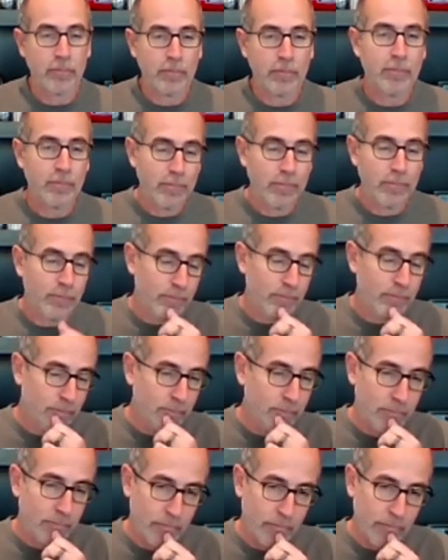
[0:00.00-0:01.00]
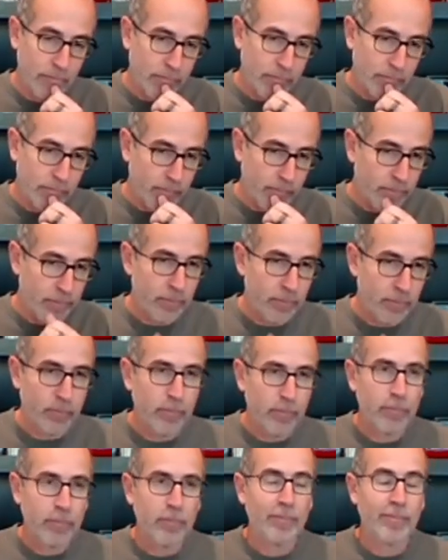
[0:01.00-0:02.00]

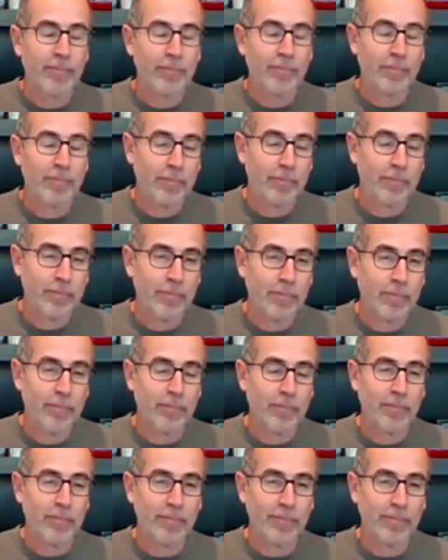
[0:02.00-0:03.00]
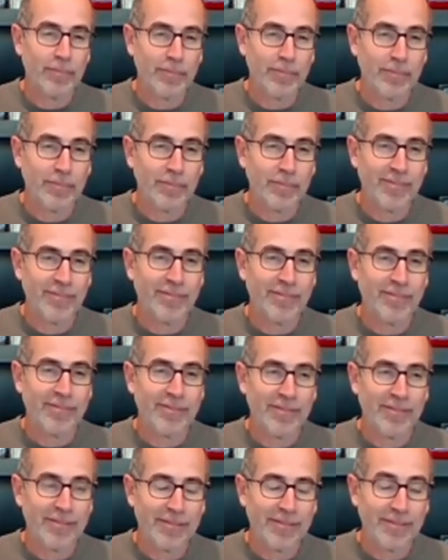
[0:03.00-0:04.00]

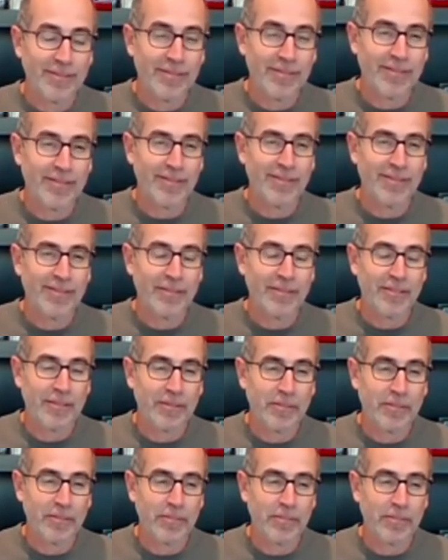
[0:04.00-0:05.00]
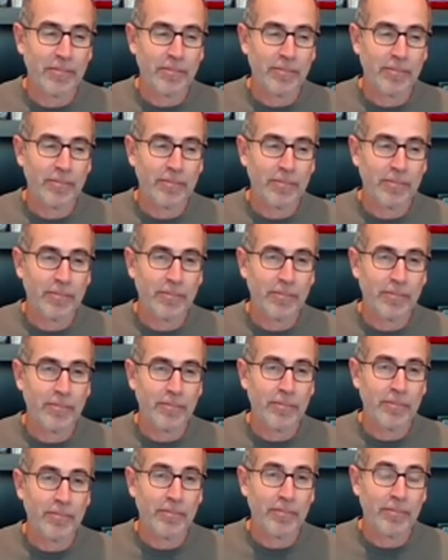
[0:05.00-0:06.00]

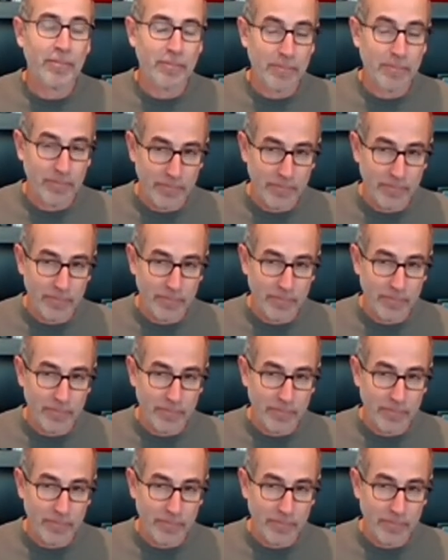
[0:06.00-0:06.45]
The person shown says nothing.